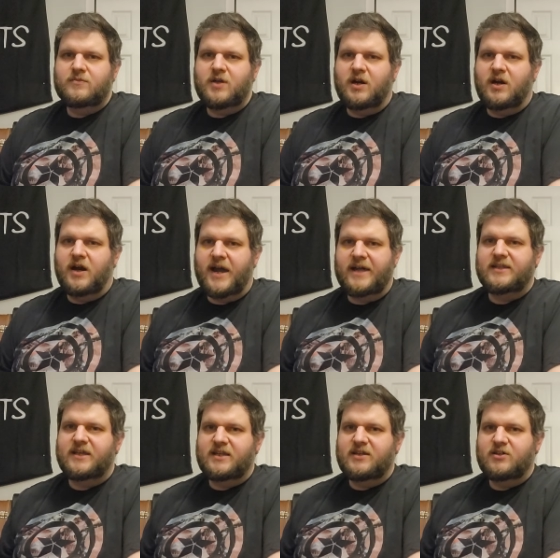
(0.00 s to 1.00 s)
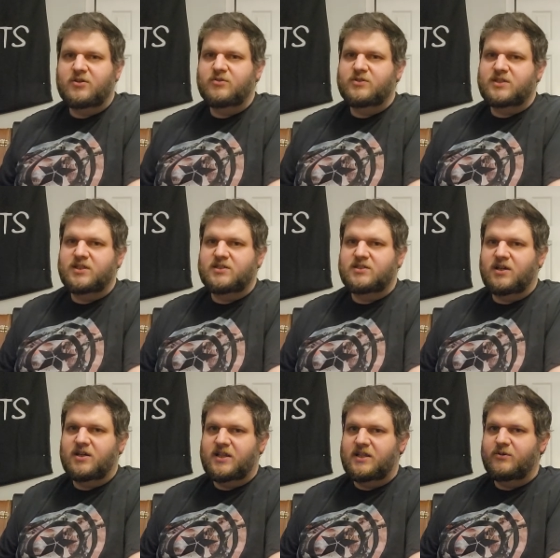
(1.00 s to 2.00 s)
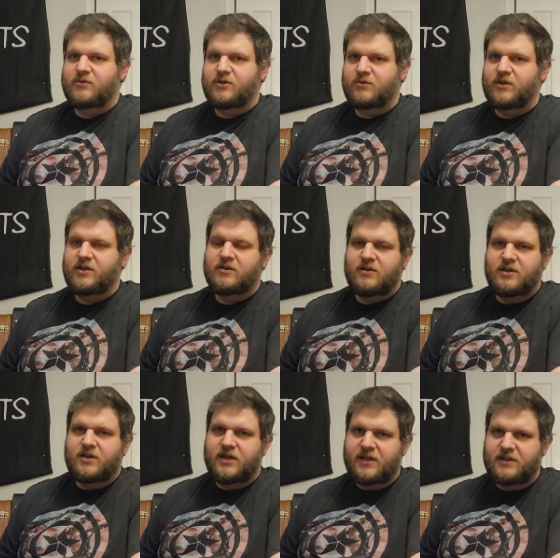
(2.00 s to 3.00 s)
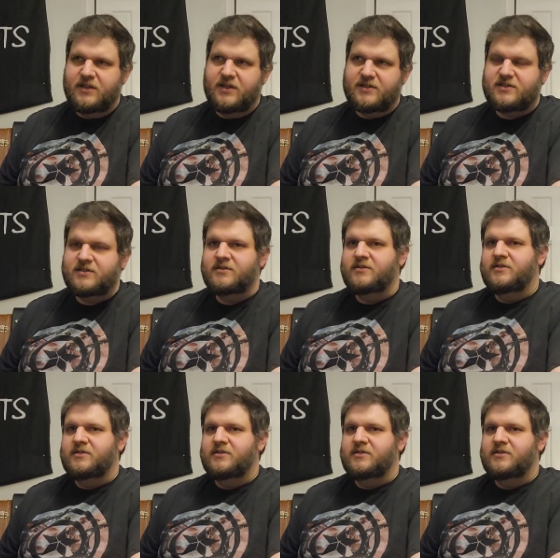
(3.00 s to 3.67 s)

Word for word: uh, highlighted acoustics uh, that they were doing in this